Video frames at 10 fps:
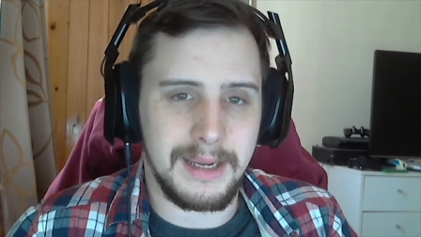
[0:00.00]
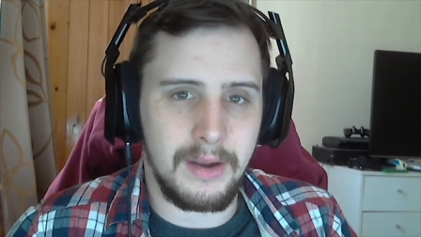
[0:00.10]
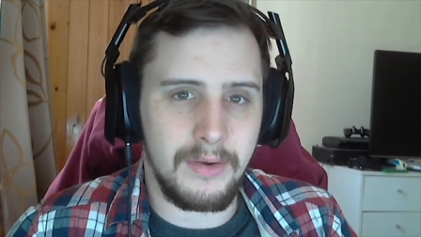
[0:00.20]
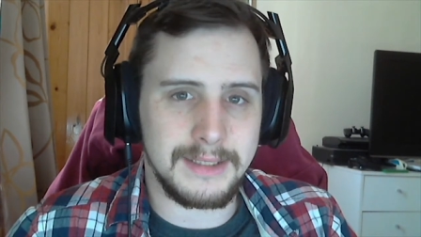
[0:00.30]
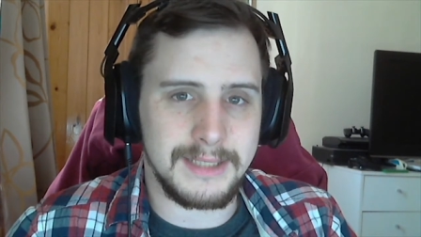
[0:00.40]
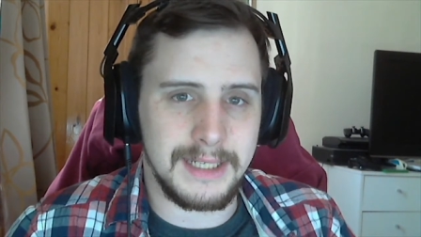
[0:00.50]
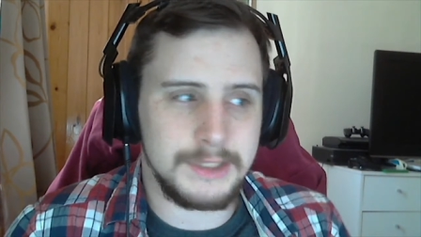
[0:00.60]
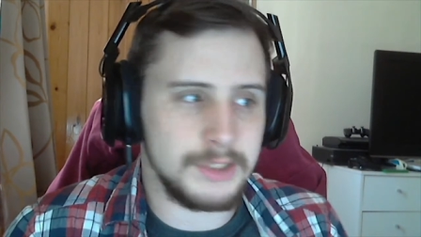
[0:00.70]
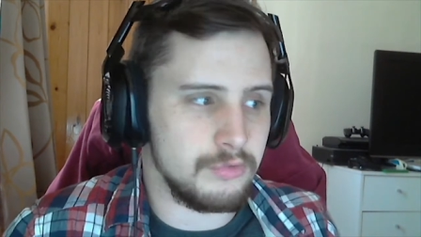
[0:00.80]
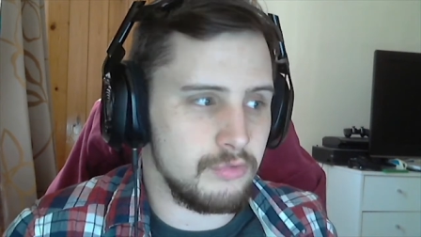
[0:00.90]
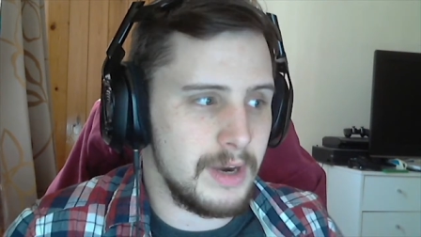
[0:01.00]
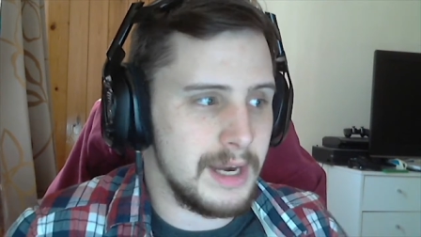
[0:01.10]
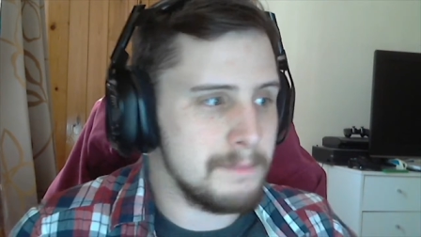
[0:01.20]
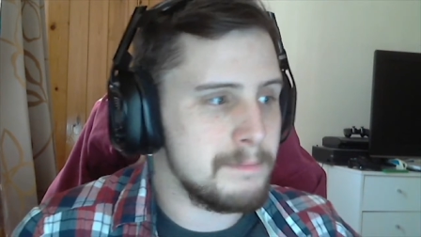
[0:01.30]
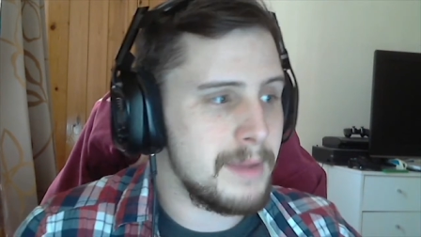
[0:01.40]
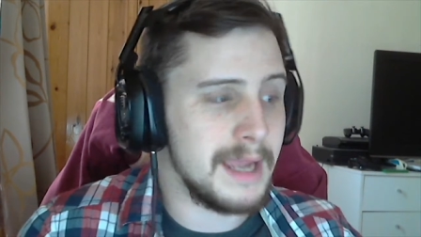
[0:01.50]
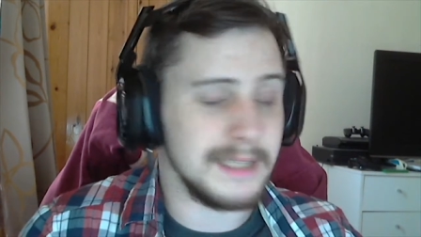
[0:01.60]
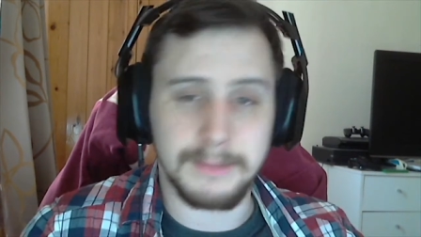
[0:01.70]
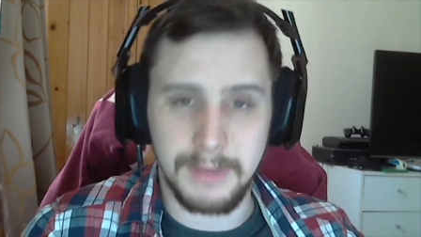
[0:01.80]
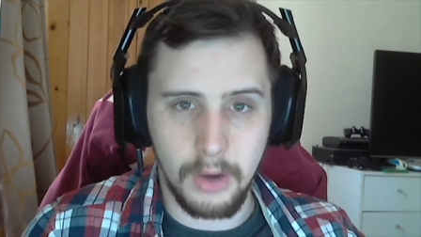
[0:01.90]
Uh, honestly, it's just really
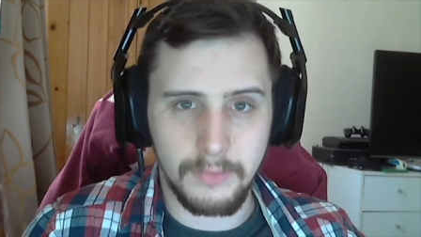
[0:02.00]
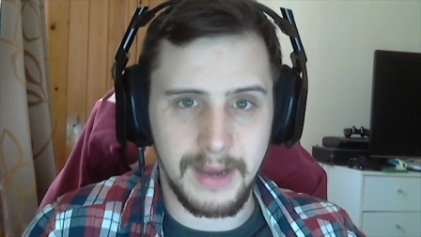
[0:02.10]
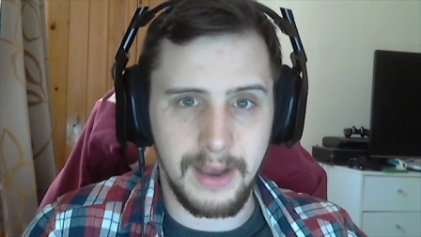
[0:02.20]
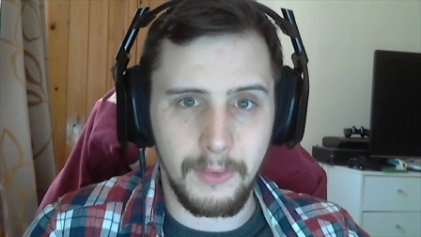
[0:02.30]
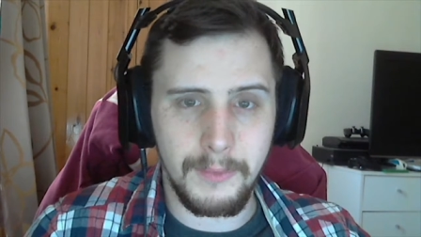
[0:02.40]
pissed me off now,